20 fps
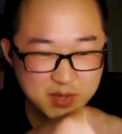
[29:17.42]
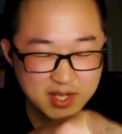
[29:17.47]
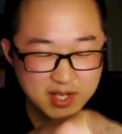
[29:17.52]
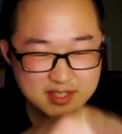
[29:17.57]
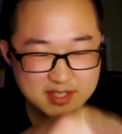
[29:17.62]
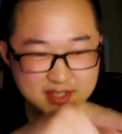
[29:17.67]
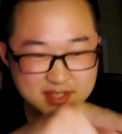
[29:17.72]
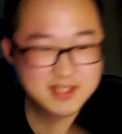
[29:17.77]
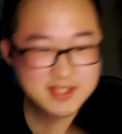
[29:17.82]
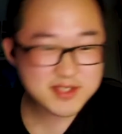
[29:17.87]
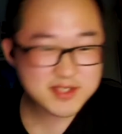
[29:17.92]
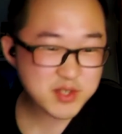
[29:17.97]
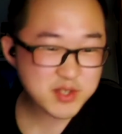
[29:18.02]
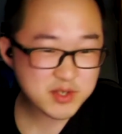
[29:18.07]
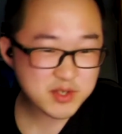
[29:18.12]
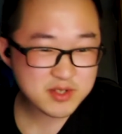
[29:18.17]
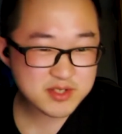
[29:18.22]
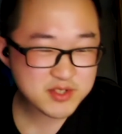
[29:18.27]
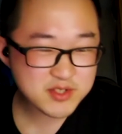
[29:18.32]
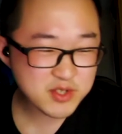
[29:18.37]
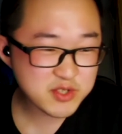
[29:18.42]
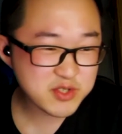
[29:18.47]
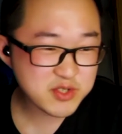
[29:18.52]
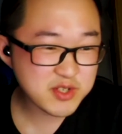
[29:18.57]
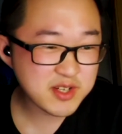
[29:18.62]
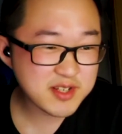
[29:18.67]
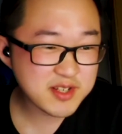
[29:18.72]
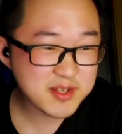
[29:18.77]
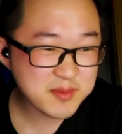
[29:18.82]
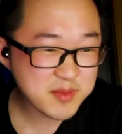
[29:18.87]
actually did
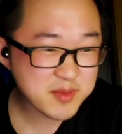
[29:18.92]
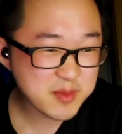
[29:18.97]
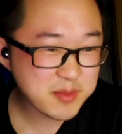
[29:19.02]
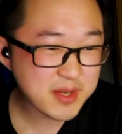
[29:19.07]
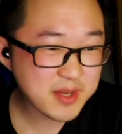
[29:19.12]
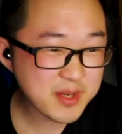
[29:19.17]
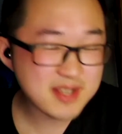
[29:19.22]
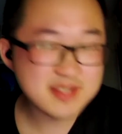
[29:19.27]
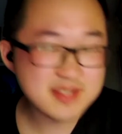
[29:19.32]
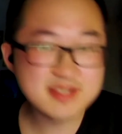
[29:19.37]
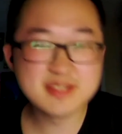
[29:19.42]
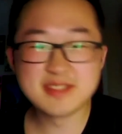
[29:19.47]
surgery on him in the past.